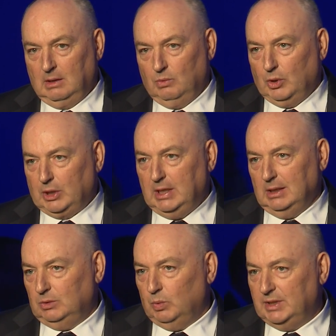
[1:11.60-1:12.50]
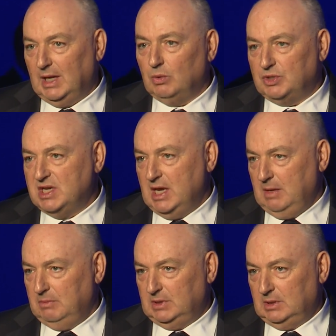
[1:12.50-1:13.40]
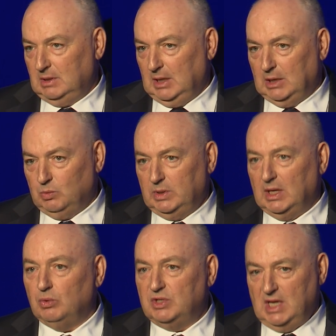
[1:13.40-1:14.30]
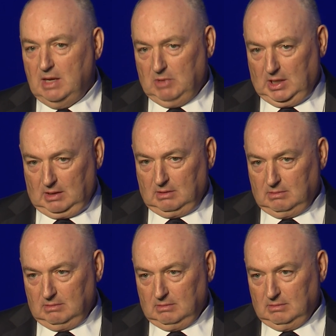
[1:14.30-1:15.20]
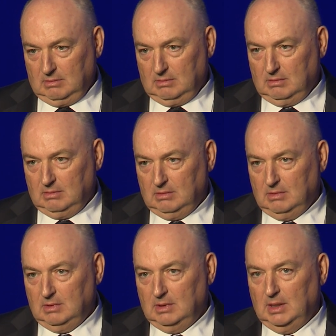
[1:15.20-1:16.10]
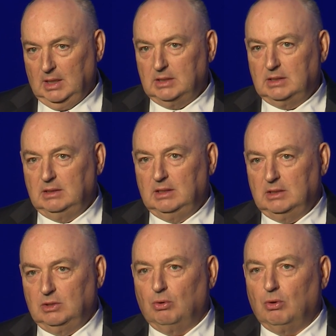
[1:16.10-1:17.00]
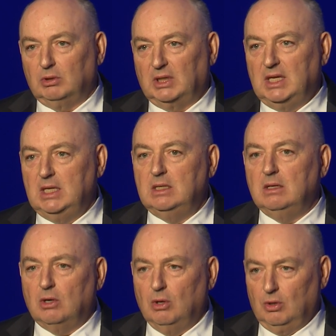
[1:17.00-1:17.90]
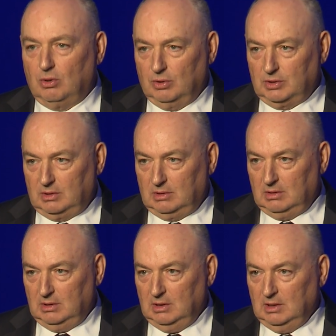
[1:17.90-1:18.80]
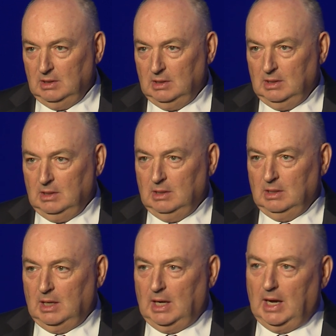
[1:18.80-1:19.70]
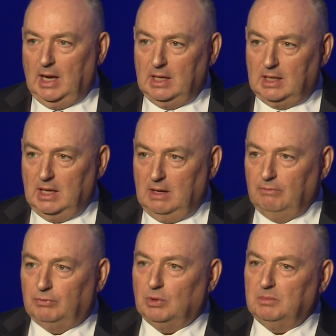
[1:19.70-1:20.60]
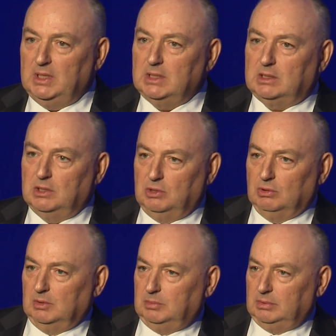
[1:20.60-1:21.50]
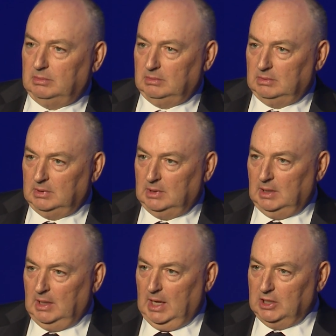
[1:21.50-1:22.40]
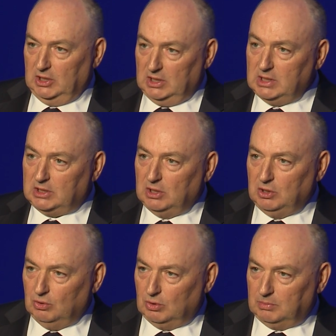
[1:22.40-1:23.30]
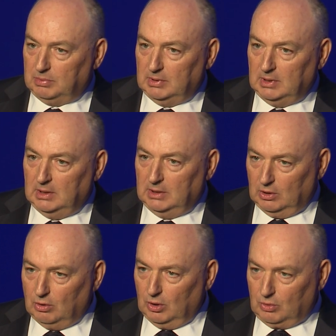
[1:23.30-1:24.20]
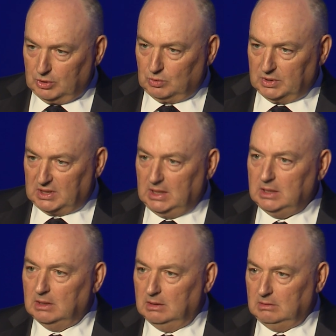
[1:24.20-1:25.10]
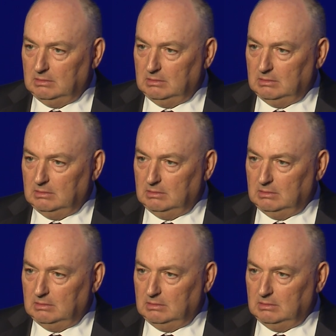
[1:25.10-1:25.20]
were killed without names and without naming. It's the so-called hidden Holocaust. I came from Eastern Europe, and in Eastern Europe, the Holocaust was hidden.